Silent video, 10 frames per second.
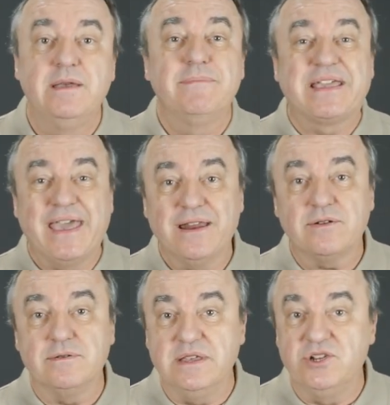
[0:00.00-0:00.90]

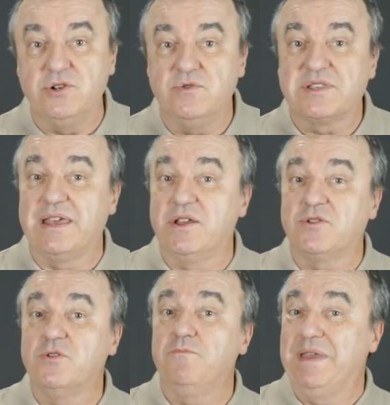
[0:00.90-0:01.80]
Mechanical issues can
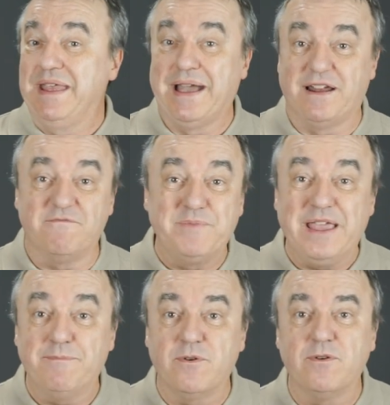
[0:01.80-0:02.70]
include being out of
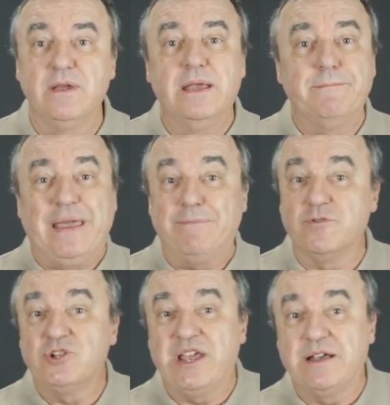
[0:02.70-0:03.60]
paper, paper
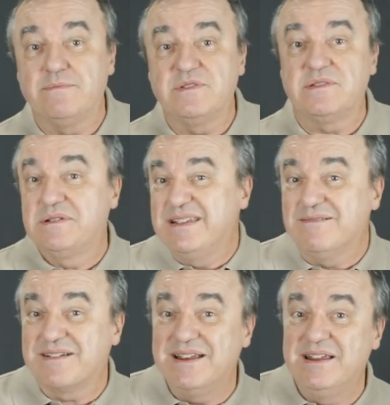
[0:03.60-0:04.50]
jams,
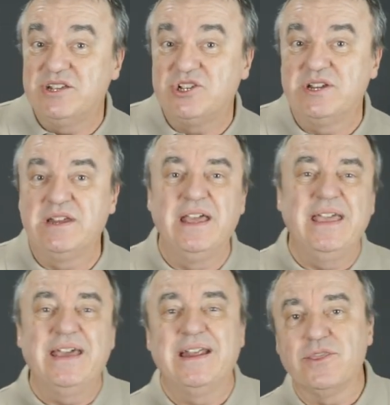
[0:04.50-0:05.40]
tilt condition,
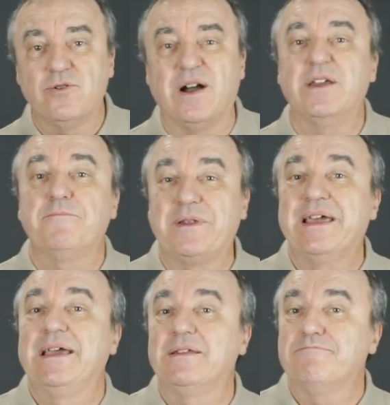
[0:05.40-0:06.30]
and other
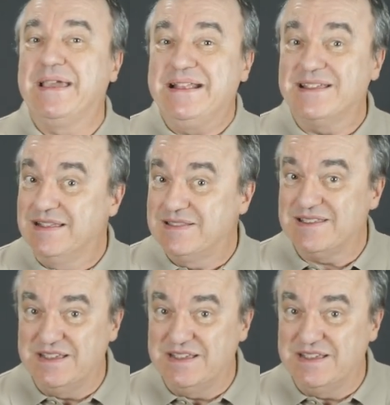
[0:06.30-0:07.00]
unplanned maintenance